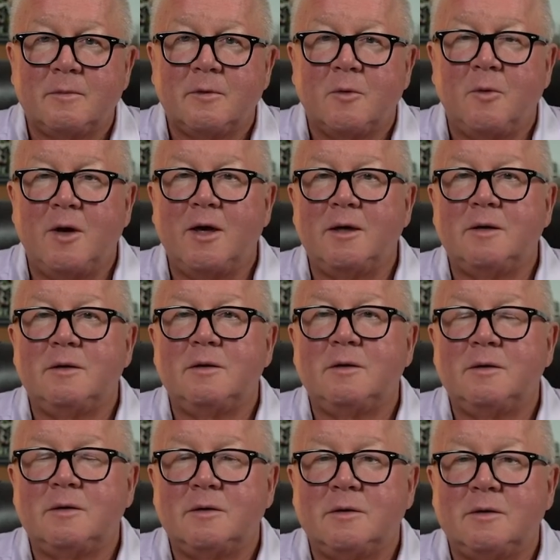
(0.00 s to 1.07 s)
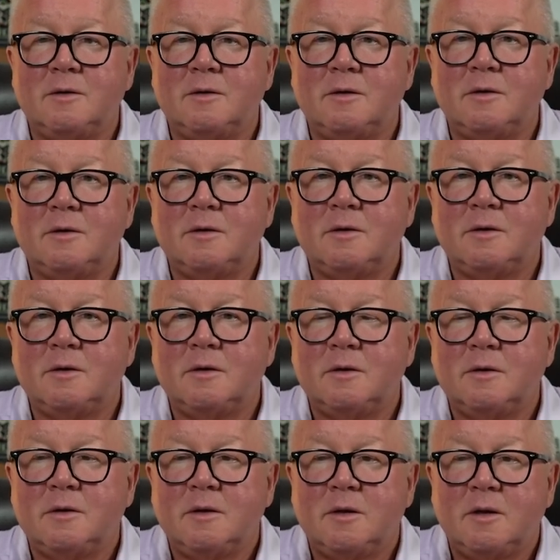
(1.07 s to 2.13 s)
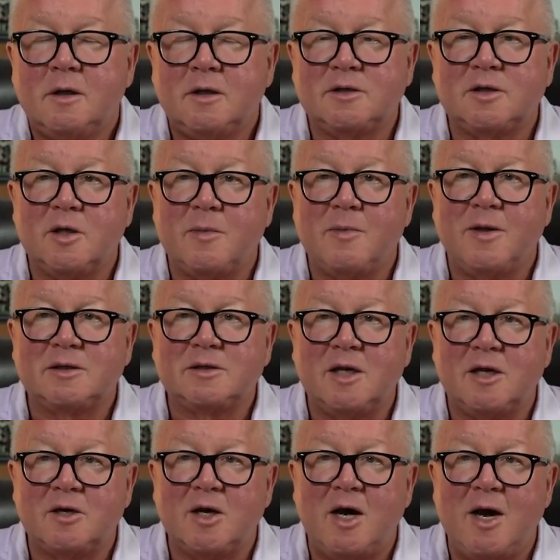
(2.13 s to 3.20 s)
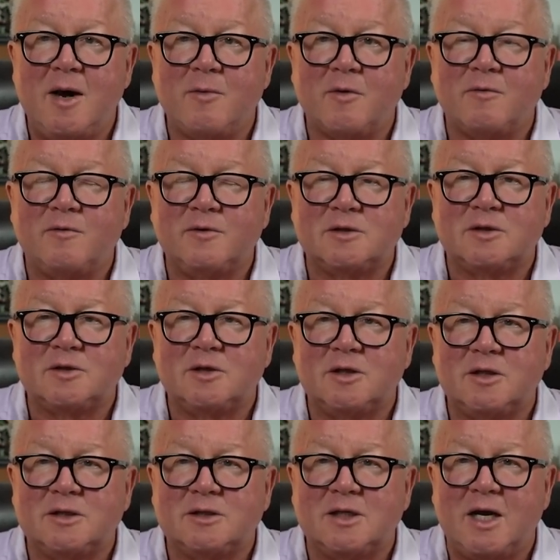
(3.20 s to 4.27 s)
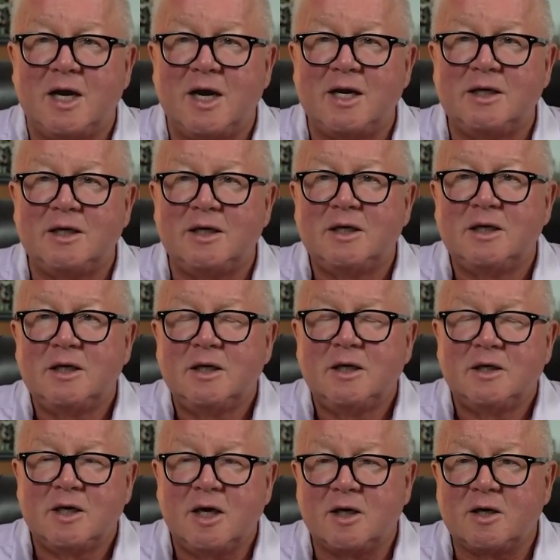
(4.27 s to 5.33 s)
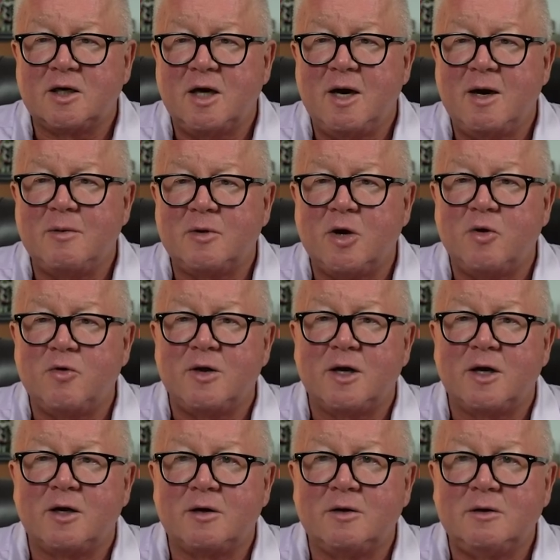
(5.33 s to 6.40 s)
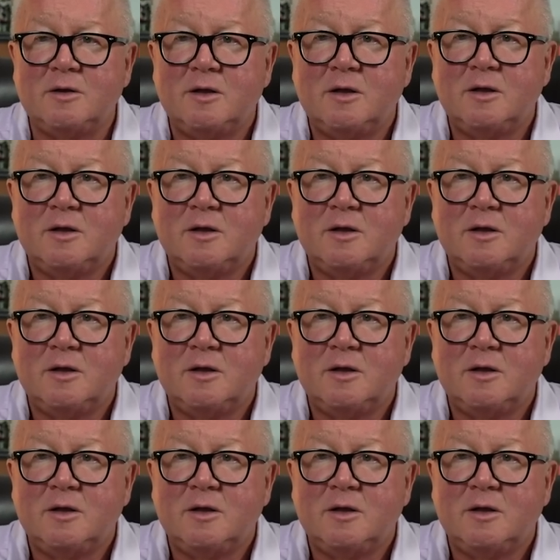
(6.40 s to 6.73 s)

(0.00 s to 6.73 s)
What? Where can they get Seramex? Seramex.com or PhysicianDesigned.com. Go there. The